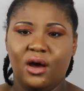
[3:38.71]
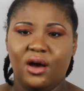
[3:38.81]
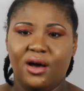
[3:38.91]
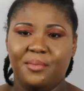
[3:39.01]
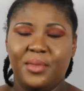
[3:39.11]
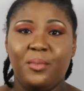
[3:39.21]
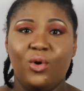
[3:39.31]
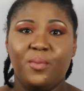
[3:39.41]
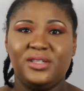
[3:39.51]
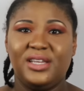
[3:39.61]
Um, I'm
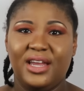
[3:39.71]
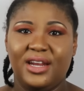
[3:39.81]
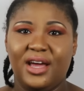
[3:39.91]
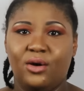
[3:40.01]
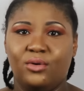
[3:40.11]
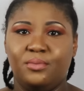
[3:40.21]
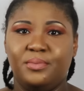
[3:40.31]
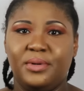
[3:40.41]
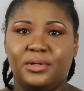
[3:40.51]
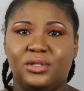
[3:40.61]
hoping to get it out
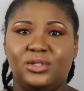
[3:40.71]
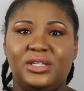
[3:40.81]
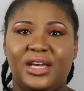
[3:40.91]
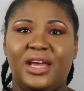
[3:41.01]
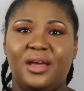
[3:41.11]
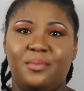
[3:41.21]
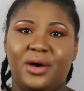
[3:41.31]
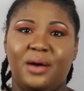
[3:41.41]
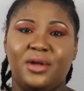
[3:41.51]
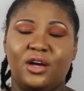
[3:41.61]
today,
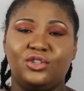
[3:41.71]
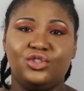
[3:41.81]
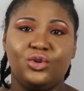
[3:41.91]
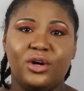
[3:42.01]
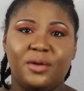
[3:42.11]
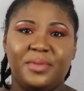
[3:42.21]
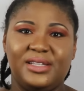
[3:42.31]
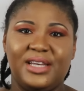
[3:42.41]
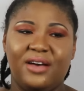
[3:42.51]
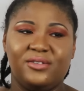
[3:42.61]
but I'm not sure
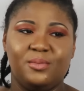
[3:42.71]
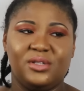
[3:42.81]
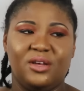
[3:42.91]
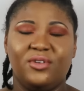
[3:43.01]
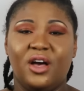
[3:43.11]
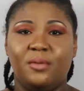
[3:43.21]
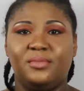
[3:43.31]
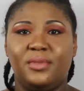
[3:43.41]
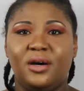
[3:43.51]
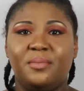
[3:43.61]
because I have some stuff
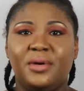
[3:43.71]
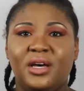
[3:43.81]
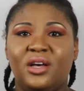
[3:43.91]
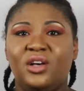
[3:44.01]
coming up.